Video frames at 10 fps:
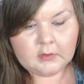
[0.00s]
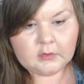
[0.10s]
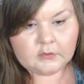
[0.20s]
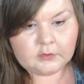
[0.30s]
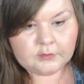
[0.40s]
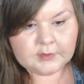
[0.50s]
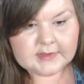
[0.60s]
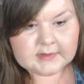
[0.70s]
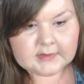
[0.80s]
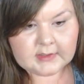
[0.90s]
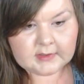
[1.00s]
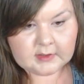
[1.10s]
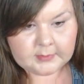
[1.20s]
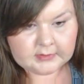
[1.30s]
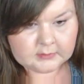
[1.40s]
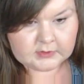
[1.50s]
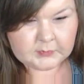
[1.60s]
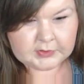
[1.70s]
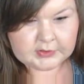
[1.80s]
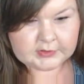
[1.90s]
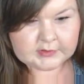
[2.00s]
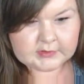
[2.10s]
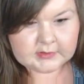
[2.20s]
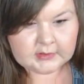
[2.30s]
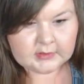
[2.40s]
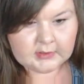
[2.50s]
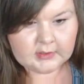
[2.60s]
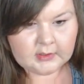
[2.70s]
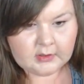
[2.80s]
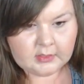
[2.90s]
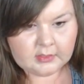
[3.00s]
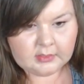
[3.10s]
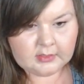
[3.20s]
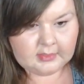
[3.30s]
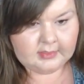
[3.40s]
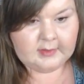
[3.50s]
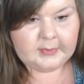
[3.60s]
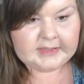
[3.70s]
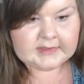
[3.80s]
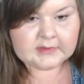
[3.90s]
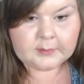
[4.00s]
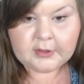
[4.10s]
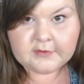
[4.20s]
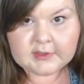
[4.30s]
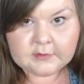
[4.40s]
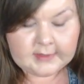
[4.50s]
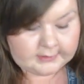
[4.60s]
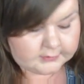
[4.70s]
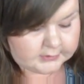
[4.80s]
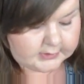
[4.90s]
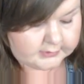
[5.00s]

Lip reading: So the reason that they appealed to me is because they're perfectly round, so that